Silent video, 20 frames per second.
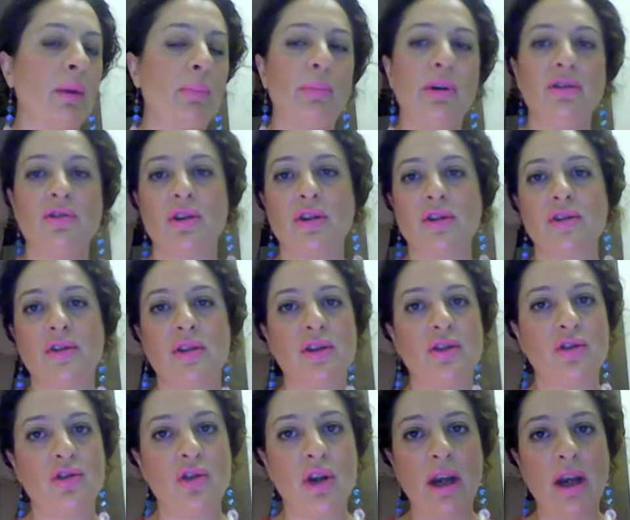Pinterest
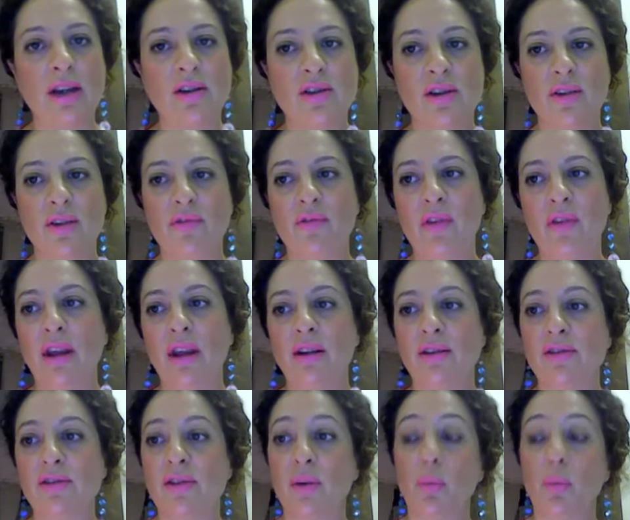is changing things. So